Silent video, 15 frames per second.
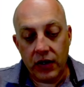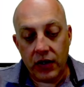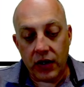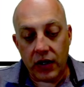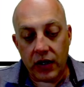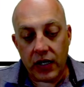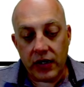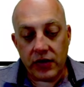
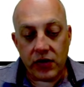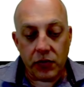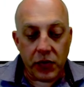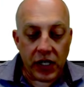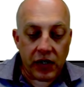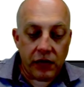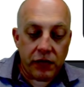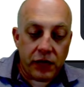All right, so we
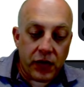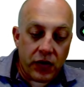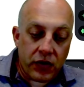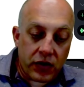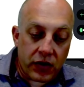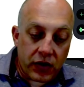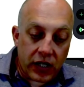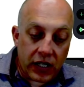can
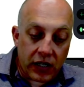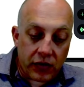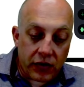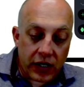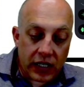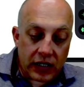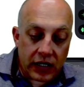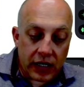further
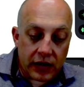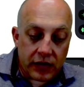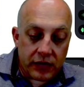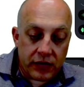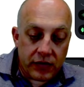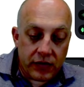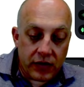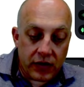integrate now.
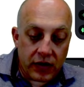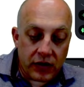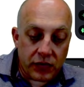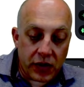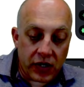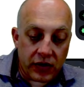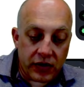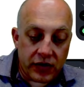These
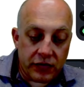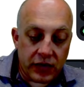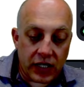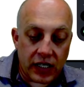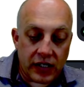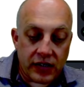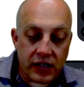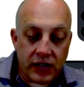relative
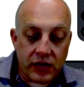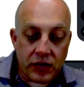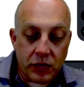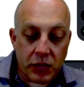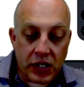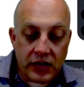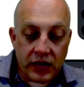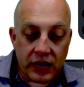velocities are
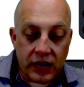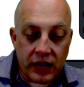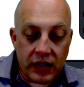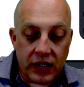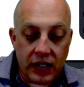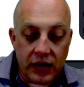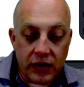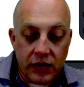basically
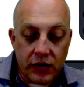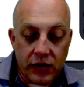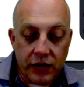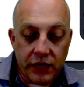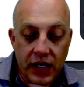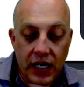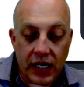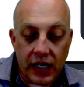the integral of
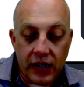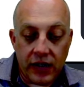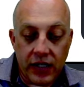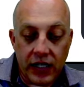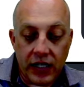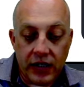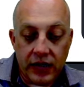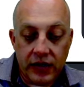that
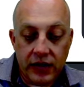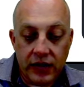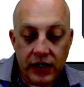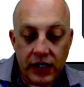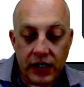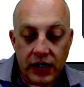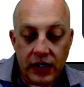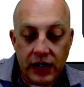area,
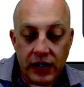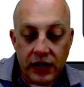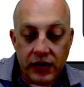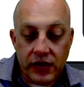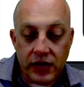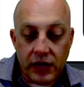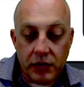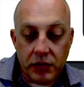and then there's
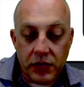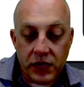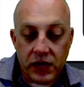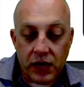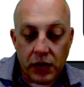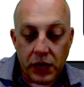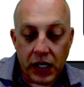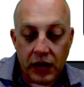some
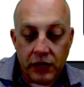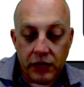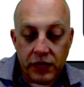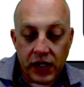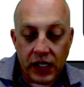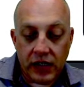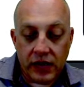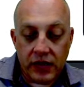slowdown
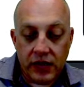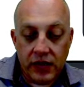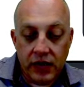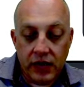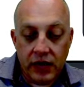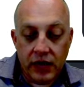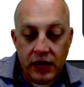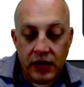phase
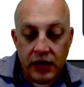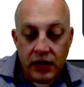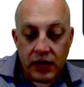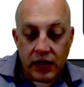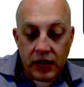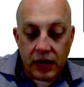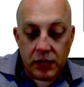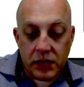
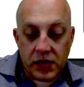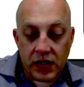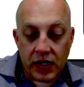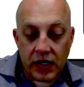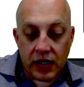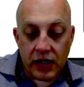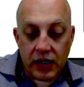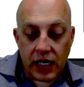that comes
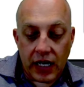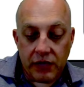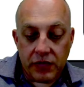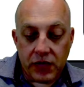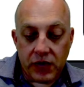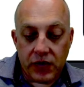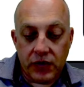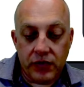
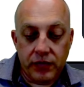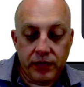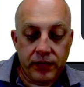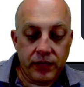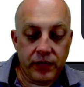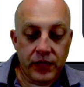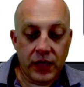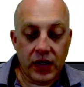after
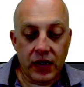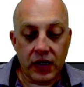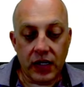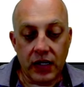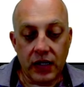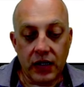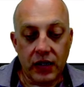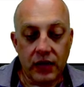
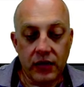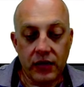the